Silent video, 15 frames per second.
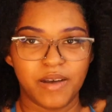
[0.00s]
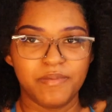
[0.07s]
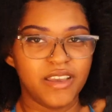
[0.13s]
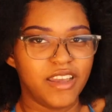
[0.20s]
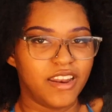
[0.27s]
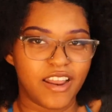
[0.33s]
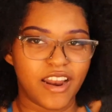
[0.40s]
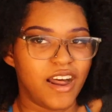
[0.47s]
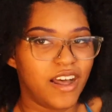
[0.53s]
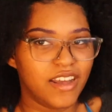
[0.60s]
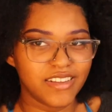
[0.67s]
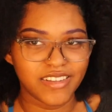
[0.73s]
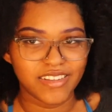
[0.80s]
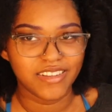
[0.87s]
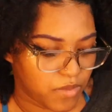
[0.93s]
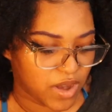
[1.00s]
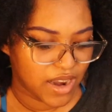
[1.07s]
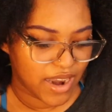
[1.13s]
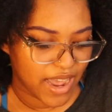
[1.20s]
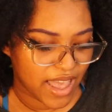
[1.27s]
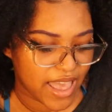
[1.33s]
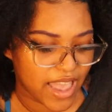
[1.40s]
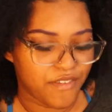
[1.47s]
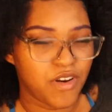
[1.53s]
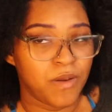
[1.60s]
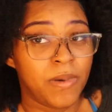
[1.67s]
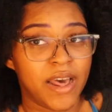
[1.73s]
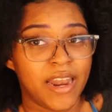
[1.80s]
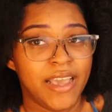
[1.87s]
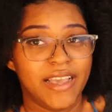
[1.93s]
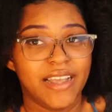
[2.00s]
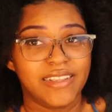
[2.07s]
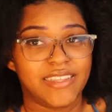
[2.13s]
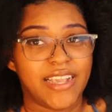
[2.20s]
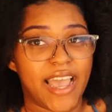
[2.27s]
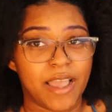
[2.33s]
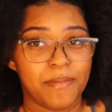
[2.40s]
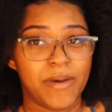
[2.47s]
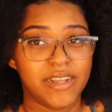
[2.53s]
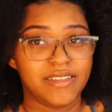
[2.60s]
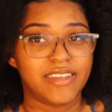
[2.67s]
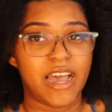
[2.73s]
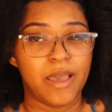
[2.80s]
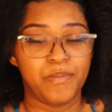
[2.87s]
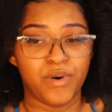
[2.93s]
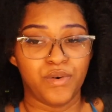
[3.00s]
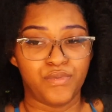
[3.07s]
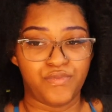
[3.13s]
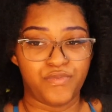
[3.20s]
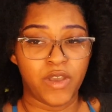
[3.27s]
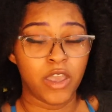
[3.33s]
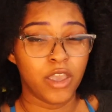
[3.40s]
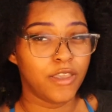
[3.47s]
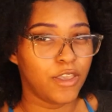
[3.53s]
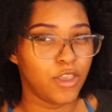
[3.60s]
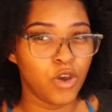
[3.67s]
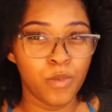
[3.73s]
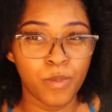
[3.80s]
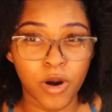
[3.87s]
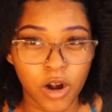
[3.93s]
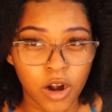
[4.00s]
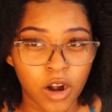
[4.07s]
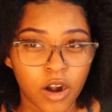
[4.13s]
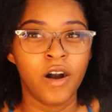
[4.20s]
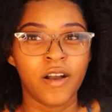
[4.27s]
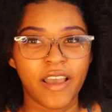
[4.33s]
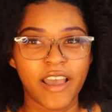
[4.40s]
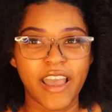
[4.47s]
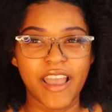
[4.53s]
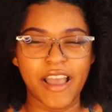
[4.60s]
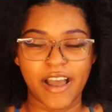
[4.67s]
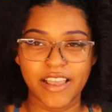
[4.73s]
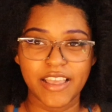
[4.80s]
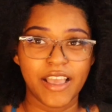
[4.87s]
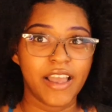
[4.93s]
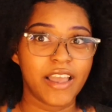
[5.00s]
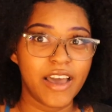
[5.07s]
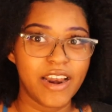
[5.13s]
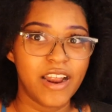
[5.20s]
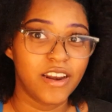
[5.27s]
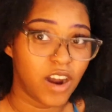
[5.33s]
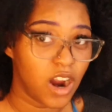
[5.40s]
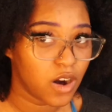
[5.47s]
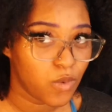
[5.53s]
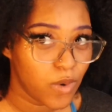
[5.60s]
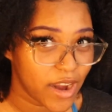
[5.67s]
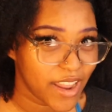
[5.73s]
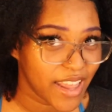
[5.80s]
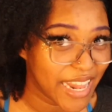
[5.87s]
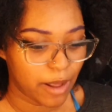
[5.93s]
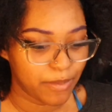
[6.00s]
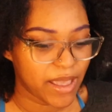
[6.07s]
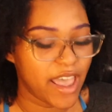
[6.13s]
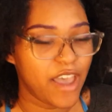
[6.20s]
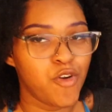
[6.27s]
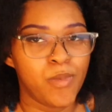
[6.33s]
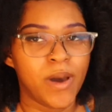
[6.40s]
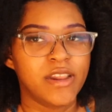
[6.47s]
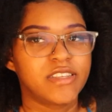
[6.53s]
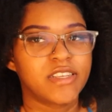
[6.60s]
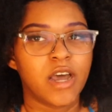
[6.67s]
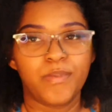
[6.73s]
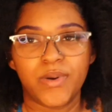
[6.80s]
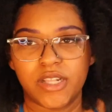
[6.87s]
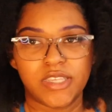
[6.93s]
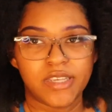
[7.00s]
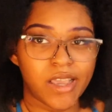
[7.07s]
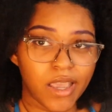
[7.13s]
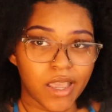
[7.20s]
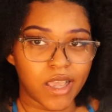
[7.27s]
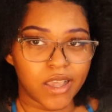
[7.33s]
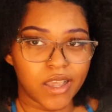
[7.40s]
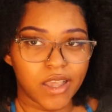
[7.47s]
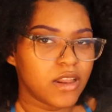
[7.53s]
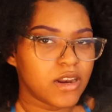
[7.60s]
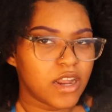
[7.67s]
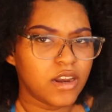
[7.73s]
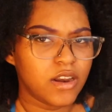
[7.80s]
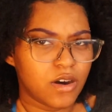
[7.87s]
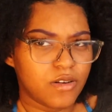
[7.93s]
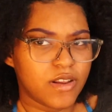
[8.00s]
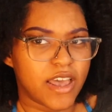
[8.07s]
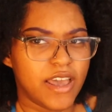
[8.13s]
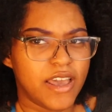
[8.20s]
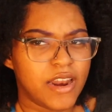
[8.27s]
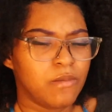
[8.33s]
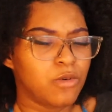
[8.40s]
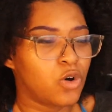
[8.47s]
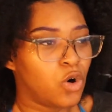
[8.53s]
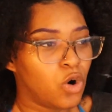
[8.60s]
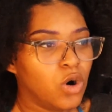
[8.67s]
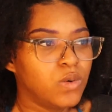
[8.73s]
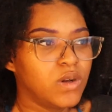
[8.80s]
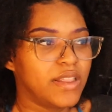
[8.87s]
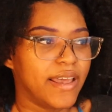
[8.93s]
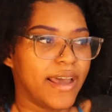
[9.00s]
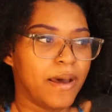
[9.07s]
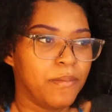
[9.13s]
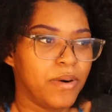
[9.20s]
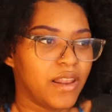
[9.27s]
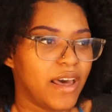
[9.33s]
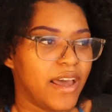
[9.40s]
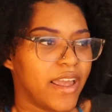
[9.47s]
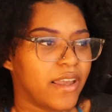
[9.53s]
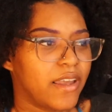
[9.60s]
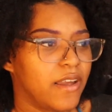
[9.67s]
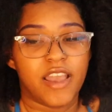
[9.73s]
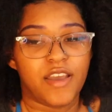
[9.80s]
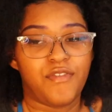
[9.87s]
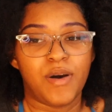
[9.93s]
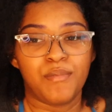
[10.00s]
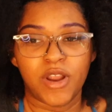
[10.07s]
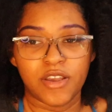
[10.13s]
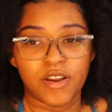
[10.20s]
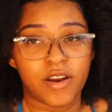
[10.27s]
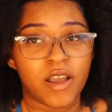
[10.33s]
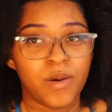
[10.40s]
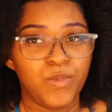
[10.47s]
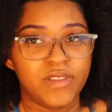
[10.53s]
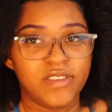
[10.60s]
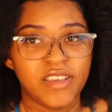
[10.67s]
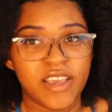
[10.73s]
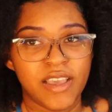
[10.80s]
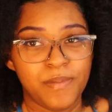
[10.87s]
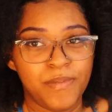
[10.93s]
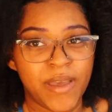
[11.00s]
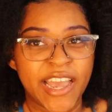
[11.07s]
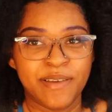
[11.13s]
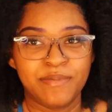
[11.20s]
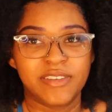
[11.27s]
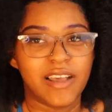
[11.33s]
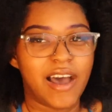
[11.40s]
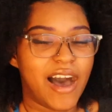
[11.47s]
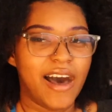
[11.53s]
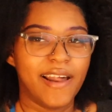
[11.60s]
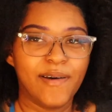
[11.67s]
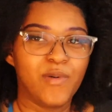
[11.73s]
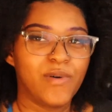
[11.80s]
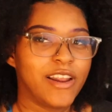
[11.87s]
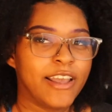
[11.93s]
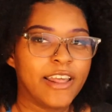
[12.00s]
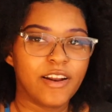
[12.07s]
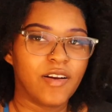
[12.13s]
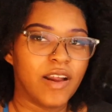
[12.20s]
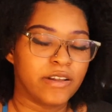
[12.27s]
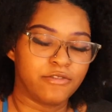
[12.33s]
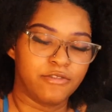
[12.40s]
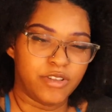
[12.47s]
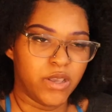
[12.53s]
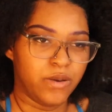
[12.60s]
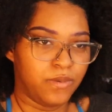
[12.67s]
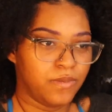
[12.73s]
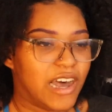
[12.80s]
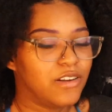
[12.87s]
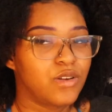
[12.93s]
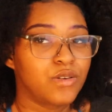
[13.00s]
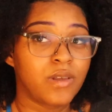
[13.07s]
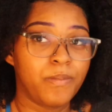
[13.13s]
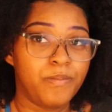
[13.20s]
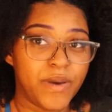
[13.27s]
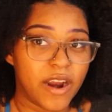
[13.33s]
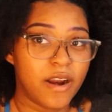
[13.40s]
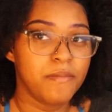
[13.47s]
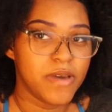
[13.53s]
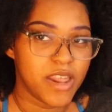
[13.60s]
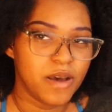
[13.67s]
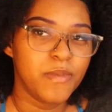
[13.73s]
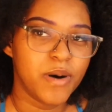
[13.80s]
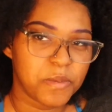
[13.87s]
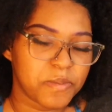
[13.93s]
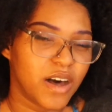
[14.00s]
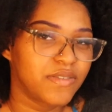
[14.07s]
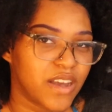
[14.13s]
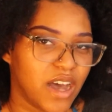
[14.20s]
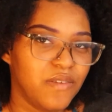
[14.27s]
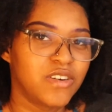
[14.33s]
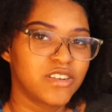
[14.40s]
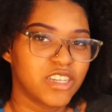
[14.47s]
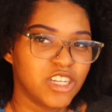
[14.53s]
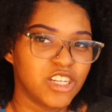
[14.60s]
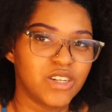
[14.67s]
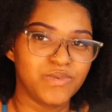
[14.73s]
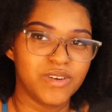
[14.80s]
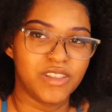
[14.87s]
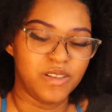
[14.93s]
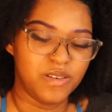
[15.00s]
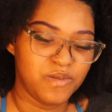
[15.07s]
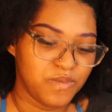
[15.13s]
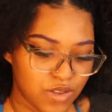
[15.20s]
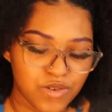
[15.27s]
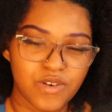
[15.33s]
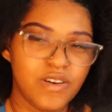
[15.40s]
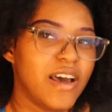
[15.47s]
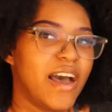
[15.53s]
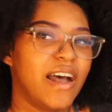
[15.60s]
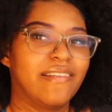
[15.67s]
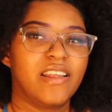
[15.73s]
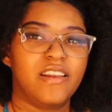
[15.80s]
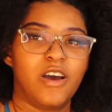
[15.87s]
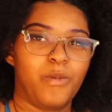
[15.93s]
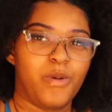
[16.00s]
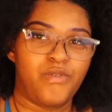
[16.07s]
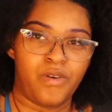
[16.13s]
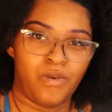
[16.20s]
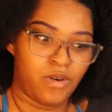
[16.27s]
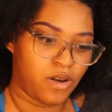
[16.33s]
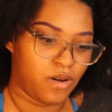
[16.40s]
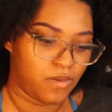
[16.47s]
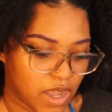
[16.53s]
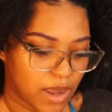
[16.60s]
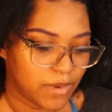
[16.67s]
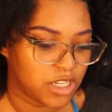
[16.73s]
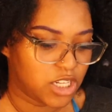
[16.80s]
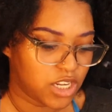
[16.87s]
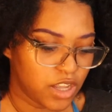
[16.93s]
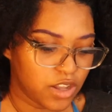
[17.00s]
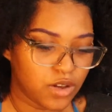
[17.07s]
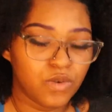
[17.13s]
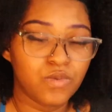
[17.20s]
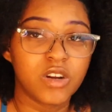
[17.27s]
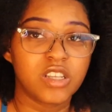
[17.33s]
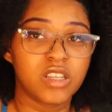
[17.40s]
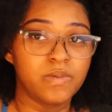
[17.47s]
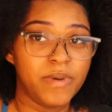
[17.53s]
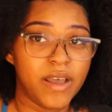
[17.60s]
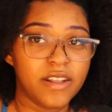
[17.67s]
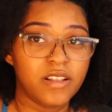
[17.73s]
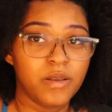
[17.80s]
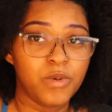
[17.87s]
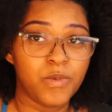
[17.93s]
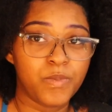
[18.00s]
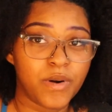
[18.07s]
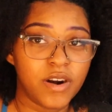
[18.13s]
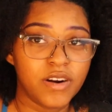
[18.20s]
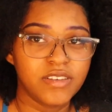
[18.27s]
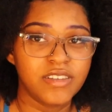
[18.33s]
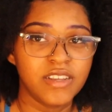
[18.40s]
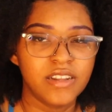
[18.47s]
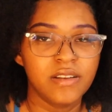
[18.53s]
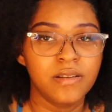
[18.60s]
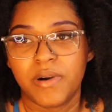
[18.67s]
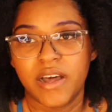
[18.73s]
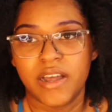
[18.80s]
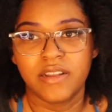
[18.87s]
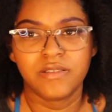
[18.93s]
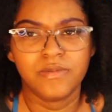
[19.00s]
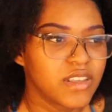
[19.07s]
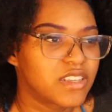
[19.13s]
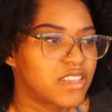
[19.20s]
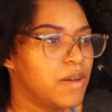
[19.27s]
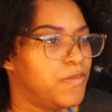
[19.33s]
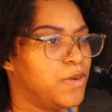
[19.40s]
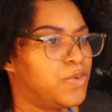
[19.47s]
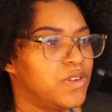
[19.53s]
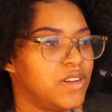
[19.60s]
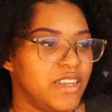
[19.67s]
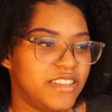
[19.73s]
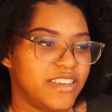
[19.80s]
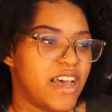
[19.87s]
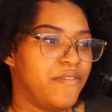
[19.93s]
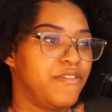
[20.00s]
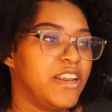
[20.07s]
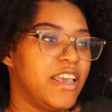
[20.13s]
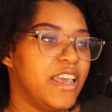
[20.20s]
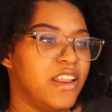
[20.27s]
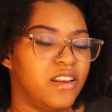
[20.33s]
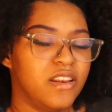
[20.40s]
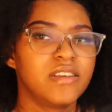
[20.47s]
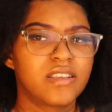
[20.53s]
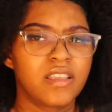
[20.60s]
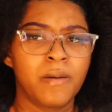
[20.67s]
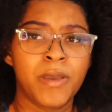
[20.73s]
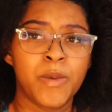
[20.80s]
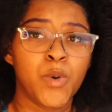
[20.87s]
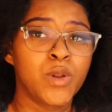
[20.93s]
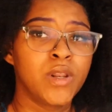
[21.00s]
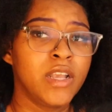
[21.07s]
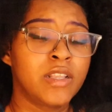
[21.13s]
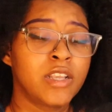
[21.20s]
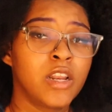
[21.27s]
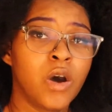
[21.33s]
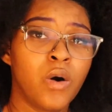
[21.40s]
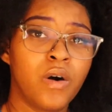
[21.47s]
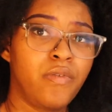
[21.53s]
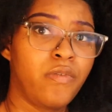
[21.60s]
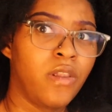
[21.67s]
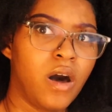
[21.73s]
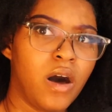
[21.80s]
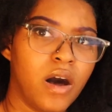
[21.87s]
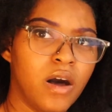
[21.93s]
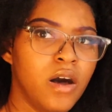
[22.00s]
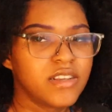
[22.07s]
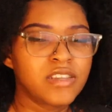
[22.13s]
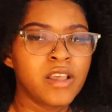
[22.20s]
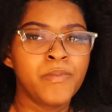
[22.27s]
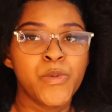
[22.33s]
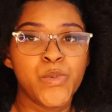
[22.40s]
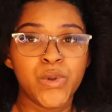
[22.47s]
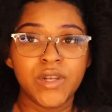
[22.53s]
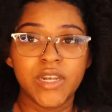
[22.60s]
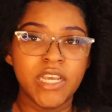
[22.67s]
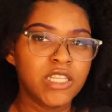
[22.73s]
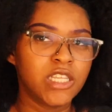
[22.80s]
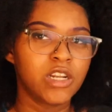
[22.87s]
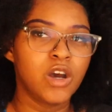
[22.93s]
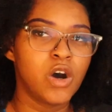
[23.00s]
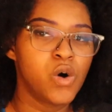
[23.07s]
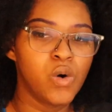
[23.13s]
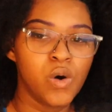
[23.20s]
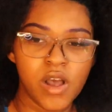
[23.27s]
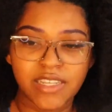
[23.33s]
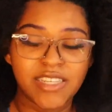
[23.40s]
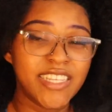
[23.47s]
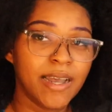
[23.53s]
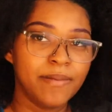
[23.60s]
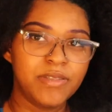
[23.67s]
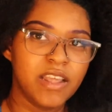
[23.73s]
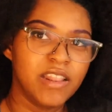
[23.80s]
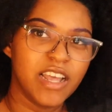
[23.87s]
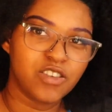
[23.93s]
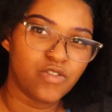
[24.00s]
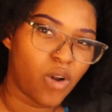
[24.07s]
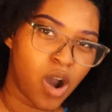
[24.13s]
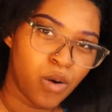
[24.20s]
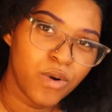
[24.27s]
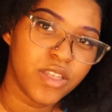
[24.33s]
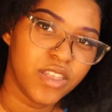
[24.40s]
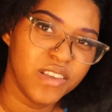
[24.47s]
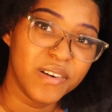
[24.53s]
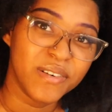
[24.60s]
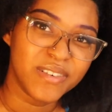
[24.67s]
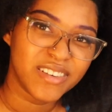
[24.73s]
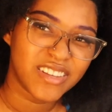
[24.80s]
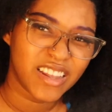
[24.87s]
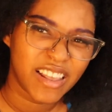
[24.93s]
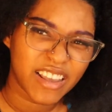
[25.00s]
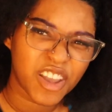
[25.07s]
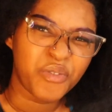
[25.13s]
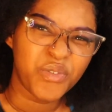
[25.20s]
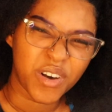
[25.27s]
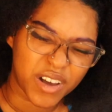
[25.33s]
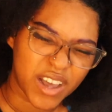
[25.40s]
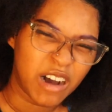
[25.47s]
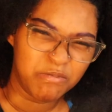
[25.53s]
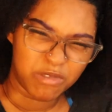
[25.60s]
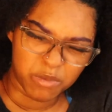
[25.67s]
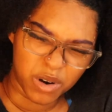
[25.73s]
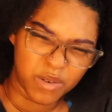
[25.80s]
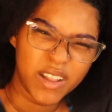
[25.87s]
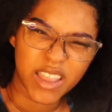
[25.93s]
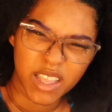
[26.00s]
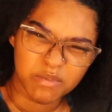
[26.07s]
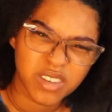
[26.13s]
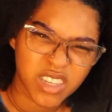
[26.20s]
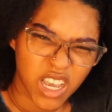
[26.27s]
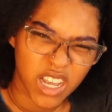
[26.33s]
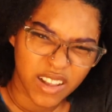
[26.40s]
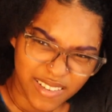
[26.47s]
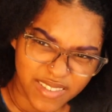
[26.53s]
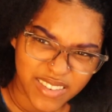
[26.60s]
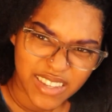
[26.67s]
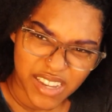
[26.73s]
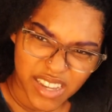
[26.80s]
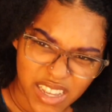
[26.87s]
I'm being dead ass. But not everybody can take my type of humor, okay? I can get kind of dark with it. I'm not everybody's cup of tea. And I know that, and I'm cool with that. But like, if I'm not your cup of tea, babes, I don't want to interact with you. I'll do the bare minimum of conversation with you. You do not have to know me for real. I'm a chill, respectable person, but some people need to have an end. Some people need to know a flaw. Some people need to know something that's wrong with you so they can feel comfortable with themselves